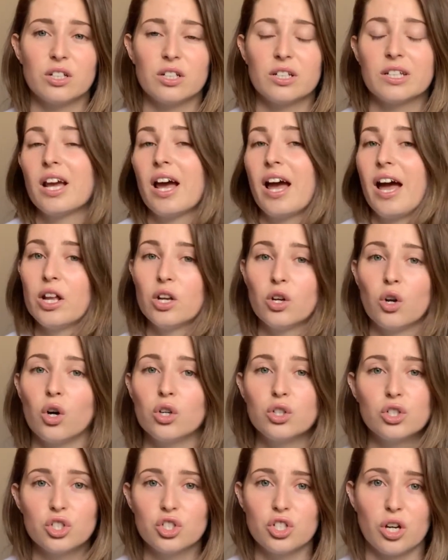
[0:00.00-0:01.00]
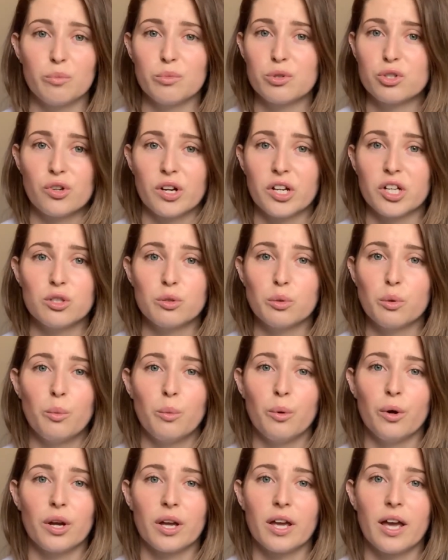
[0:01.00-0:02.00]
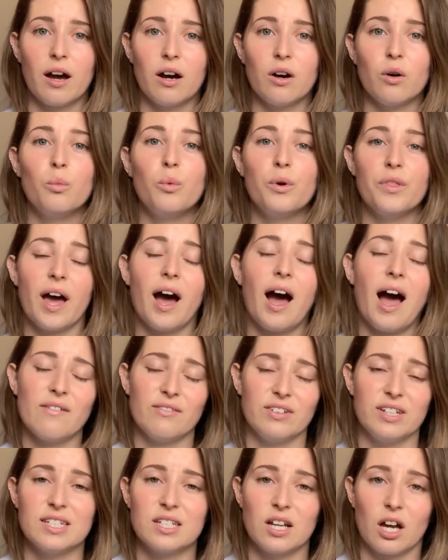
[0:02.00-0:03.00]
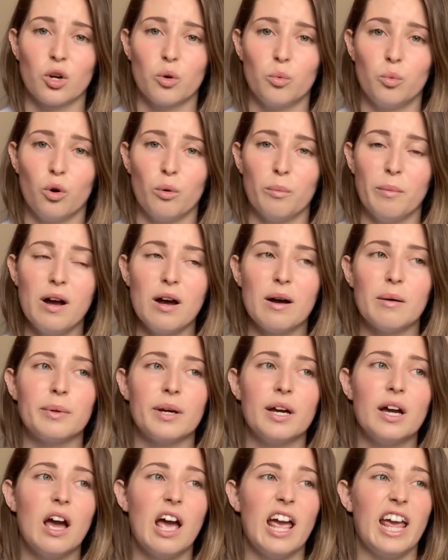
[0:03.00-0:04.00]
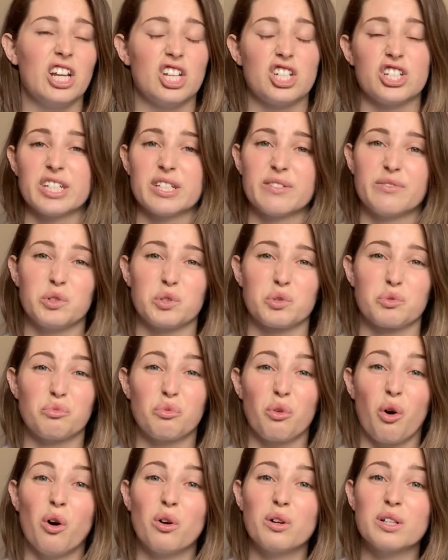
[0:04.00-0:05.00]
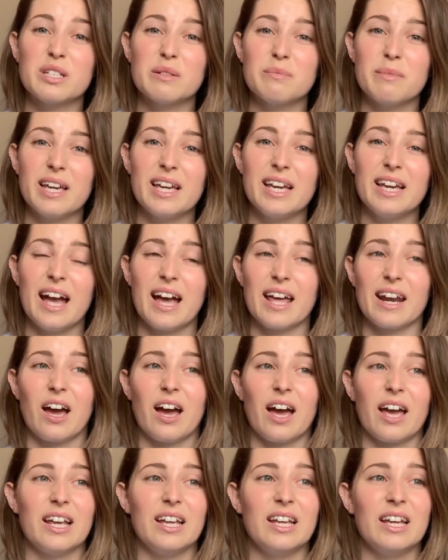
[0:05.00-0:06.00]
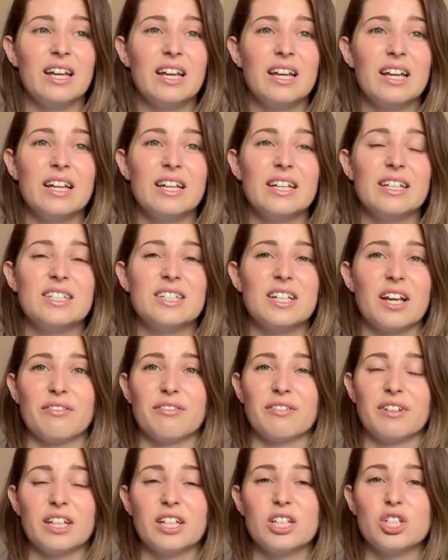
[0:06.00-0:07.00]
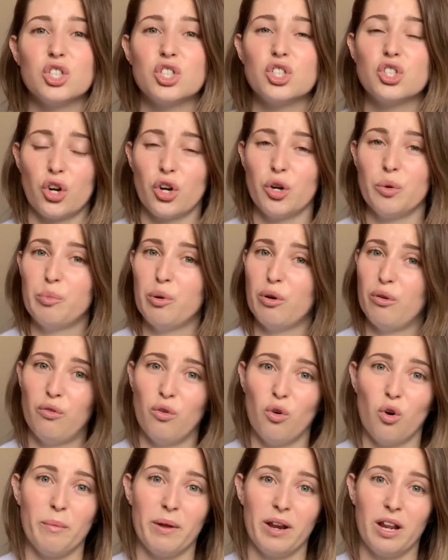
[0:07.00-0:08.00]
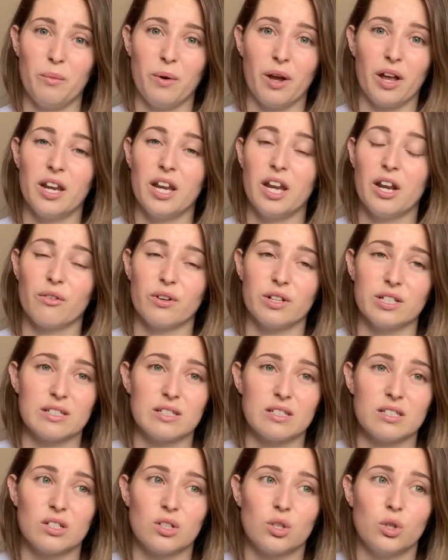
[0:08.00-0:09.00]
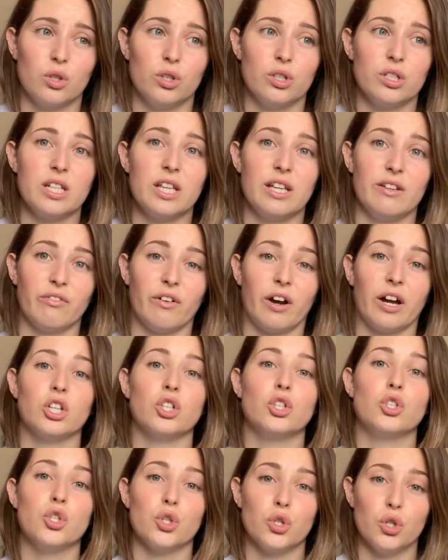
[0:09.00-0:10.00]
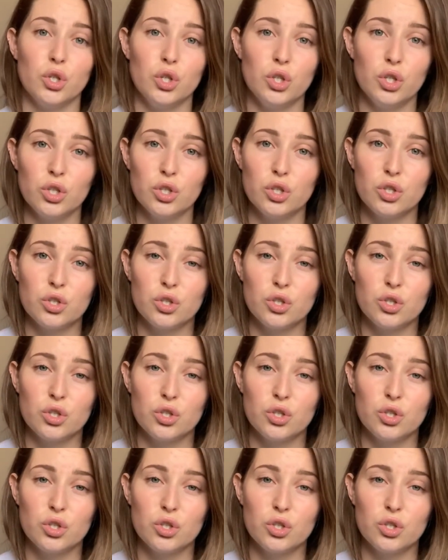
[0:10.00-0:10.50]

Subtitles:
cannot jump straight into a workout without having done a warm up. It just feels wrong to me, and I definitely don't perform anywhere near as good if I do